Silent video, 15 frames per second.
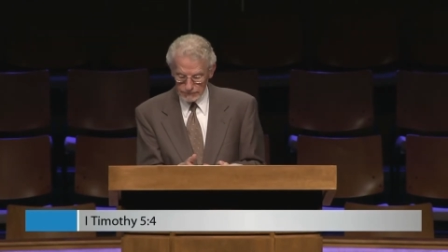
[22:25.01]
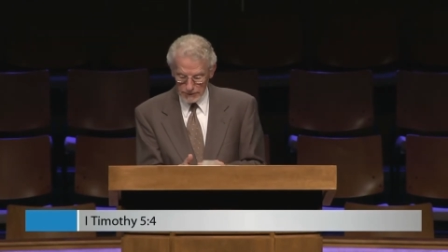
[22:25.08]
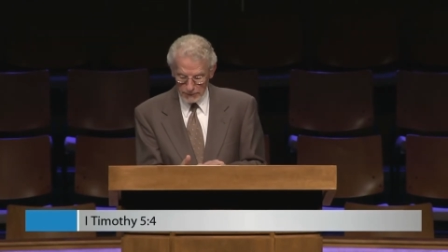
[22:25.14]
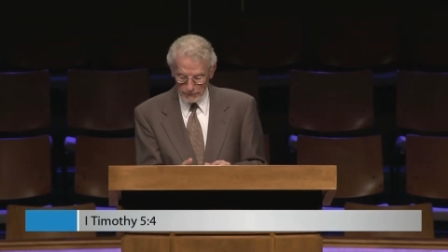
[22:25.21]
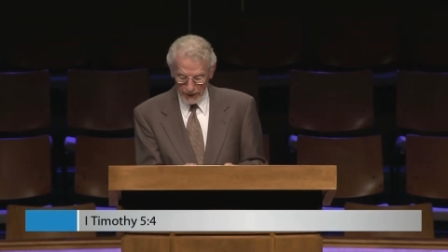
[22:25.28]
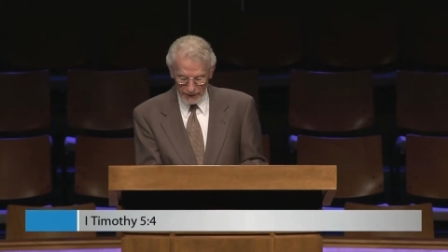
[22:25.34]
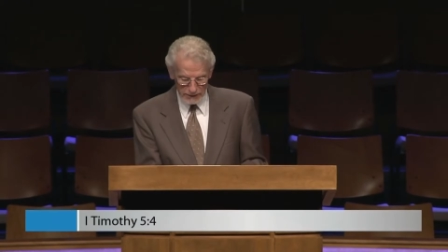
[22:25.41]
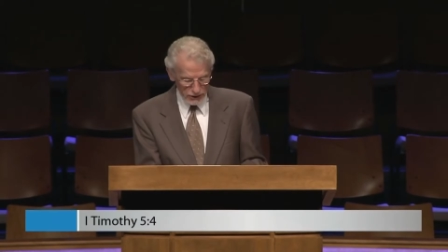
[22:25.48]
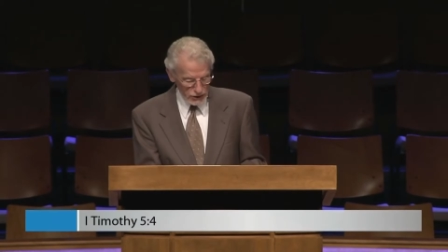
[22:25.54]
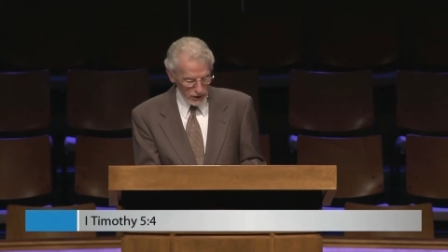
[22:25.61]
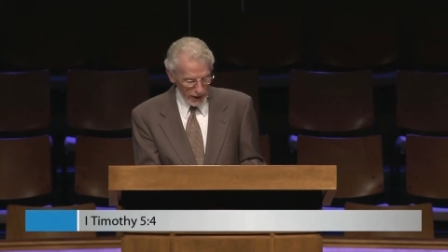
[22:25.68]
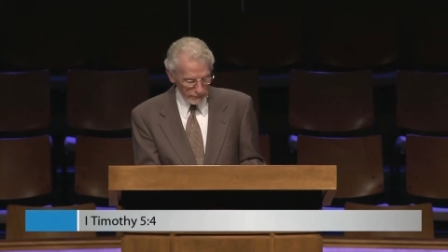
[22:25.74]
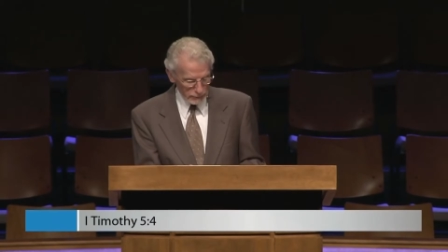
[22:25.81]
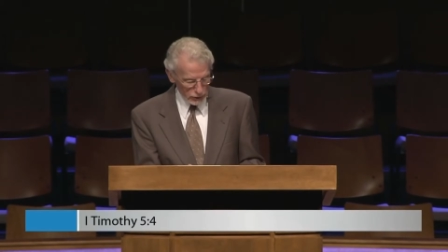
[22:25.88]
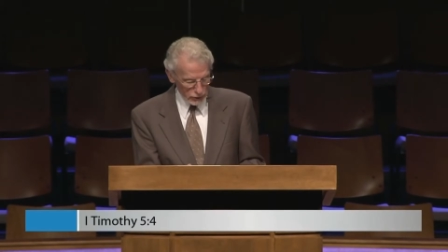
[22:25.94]
Come back to
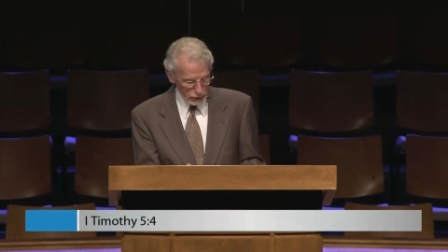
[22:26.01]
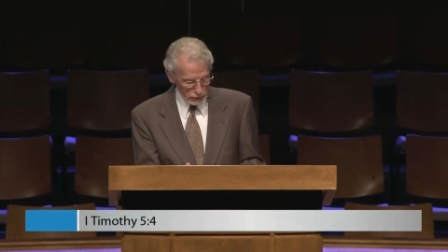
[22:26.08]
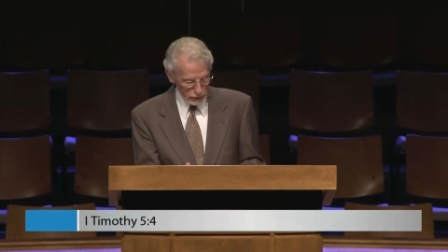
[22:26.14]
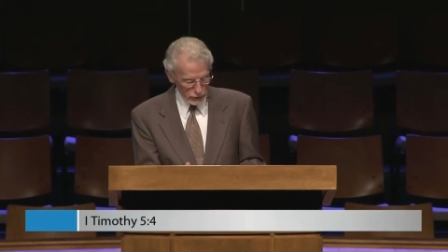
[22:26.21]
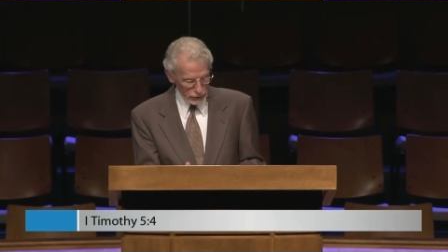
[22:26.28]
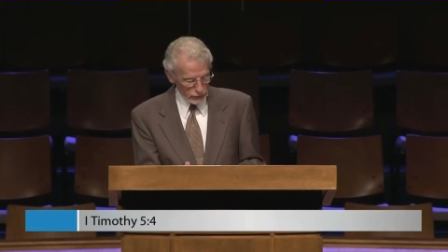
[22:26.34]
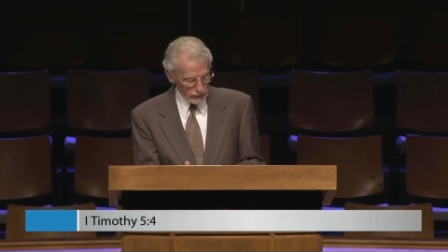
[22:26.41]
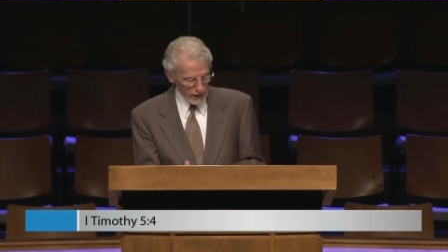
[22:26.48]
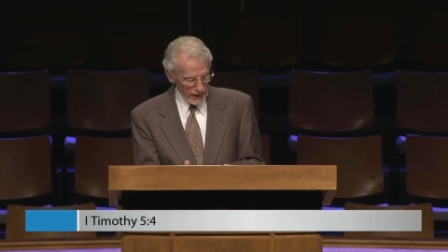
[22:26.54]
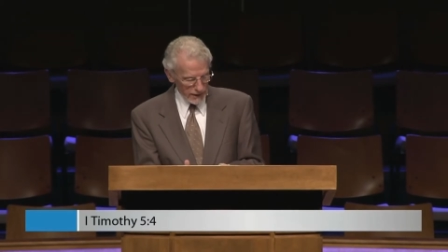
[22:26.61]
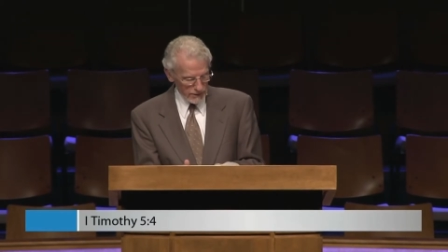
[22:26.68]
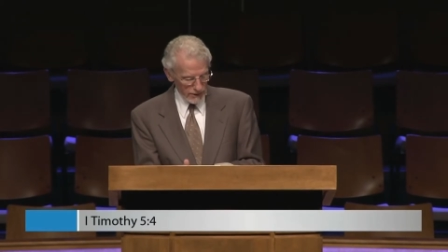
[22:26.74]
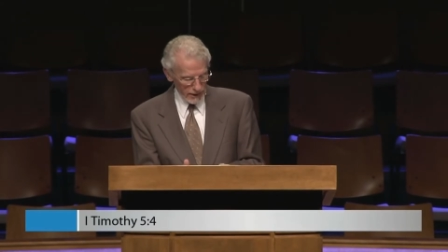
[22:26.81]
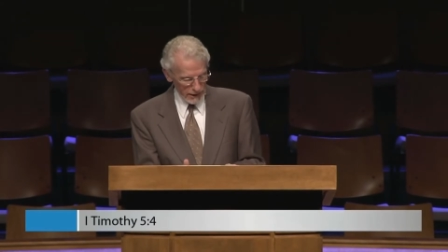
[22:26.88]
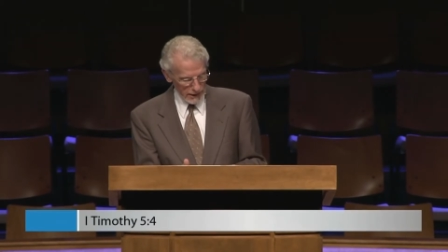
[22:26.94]
chapter 2. It's used
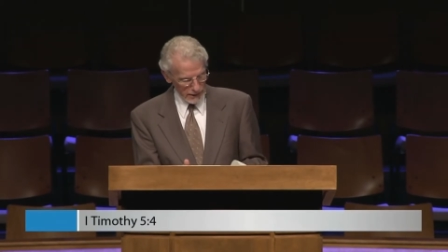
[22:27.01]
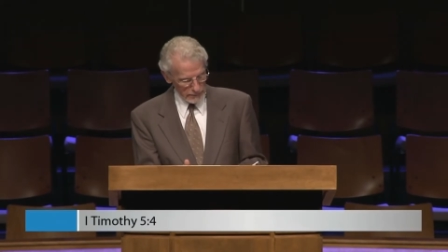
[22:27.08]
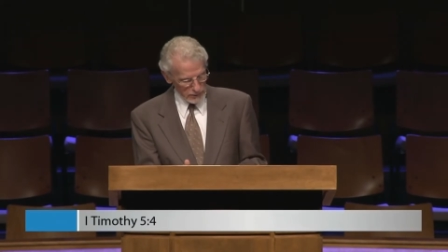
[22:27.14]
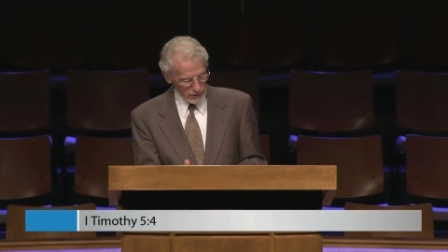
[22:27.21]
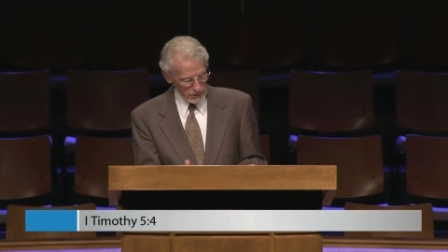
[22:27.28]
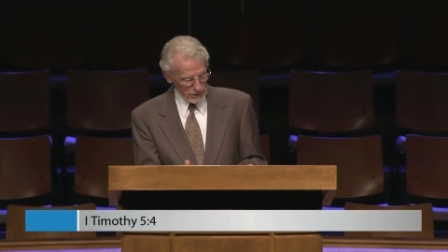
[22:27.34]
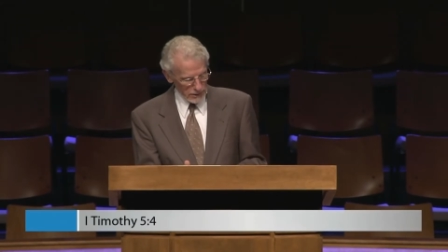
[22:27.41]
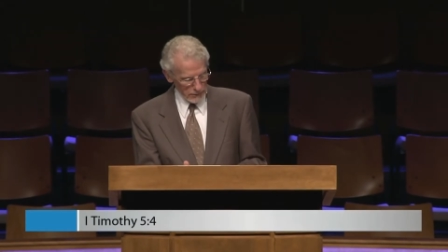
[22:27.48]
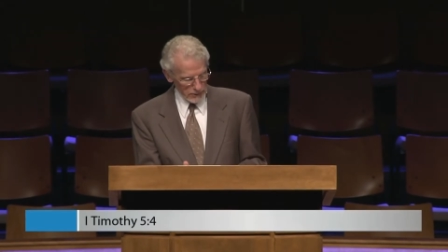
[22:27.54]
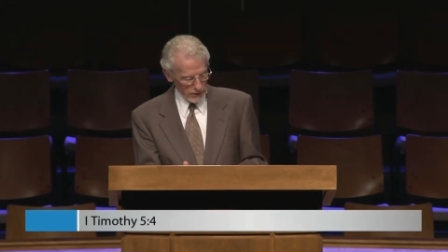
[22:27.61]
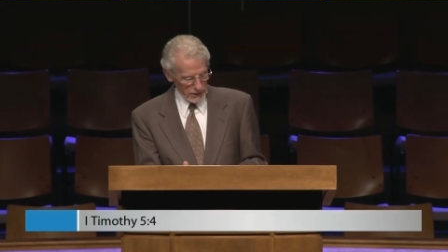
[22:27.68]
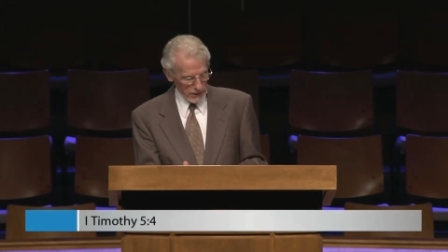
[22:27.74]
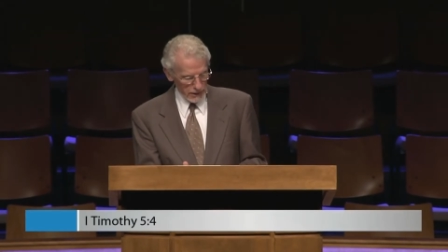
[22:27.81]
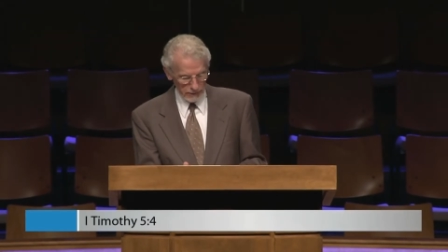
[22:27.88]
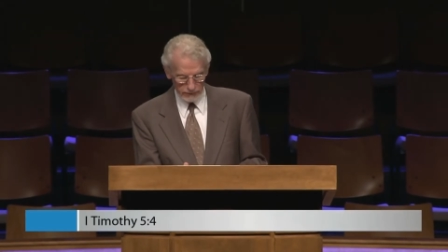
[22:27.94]
eight times in
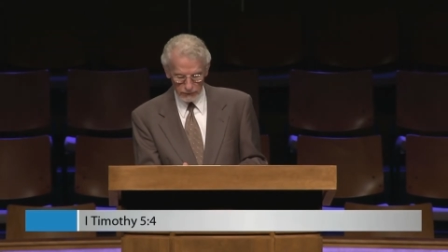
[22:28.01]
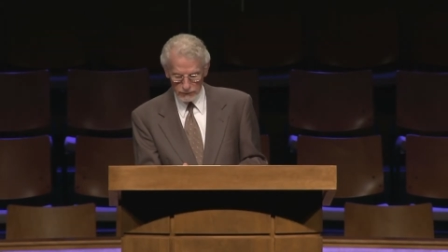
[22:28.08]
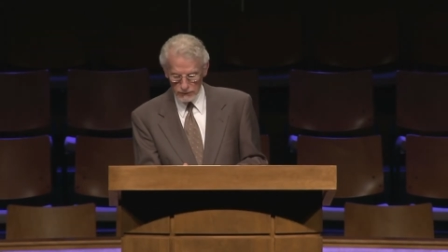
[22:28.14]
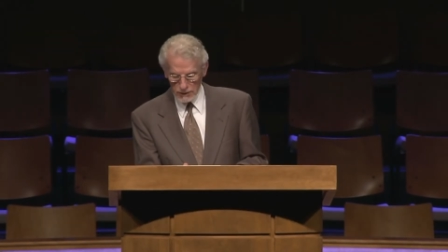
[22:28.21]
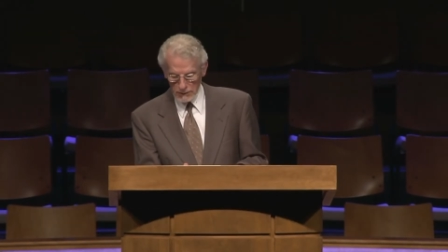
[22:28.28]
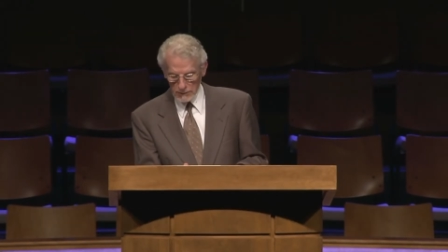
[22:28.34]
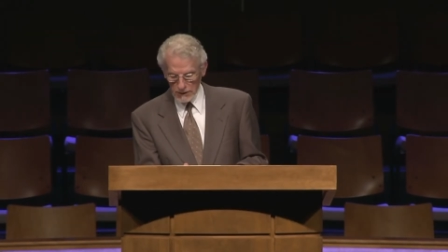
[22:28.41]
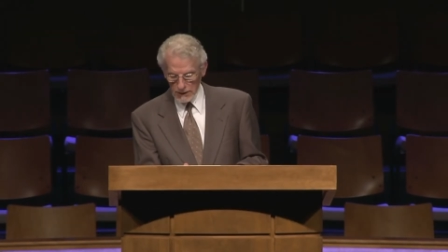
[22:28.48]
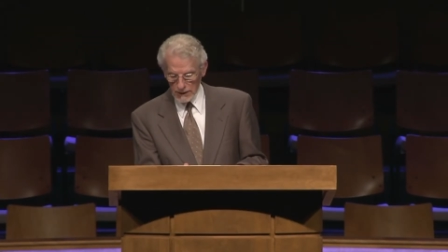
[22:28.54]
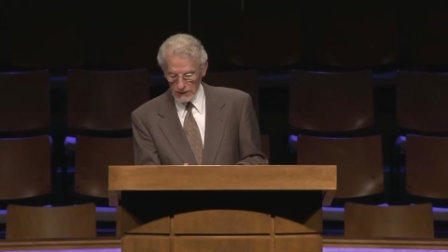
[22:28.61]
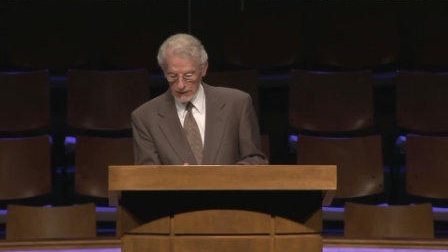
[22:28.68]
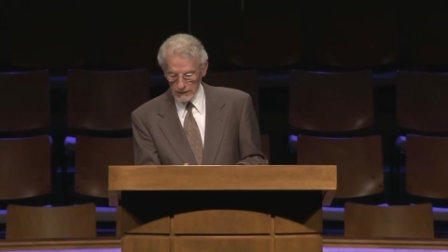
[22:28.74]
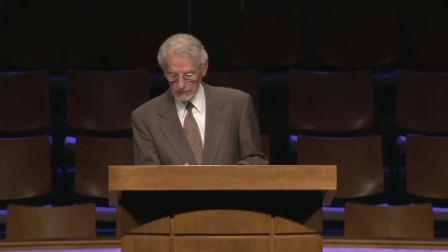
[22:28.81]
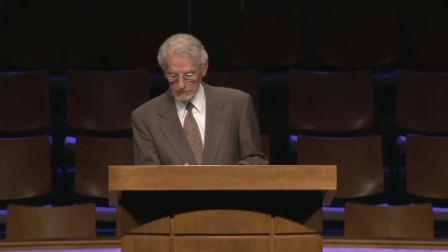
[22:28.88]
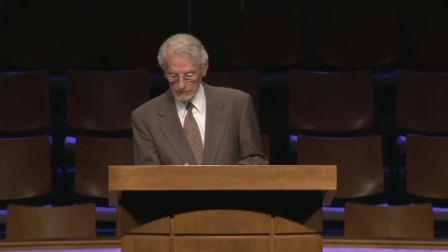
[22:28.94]
Timothy, First Timothy
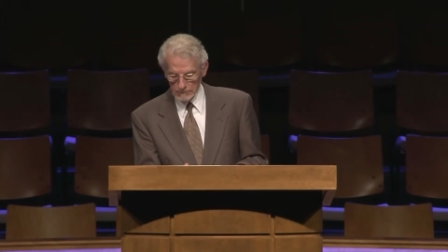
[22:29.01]
here.